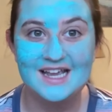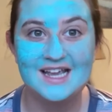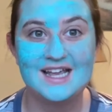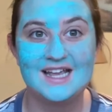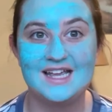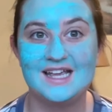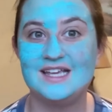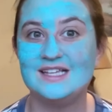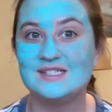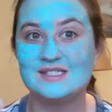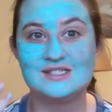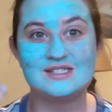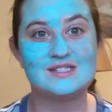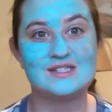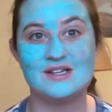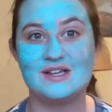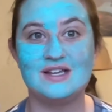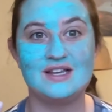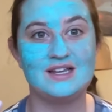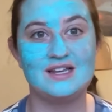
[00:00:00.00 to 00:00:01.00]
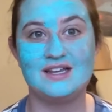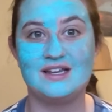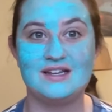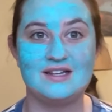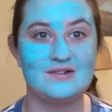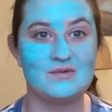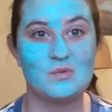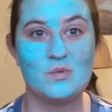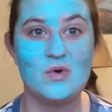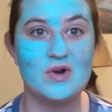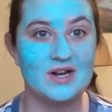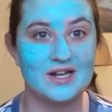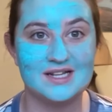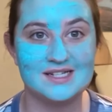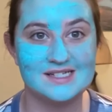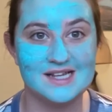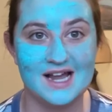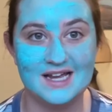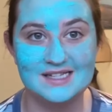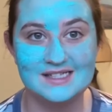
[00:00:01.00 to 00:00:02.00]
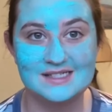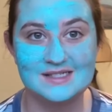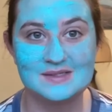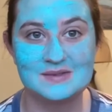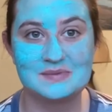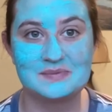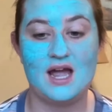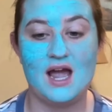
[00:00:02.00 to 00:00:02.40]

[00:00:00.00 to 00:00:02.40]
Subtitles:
his warning signs.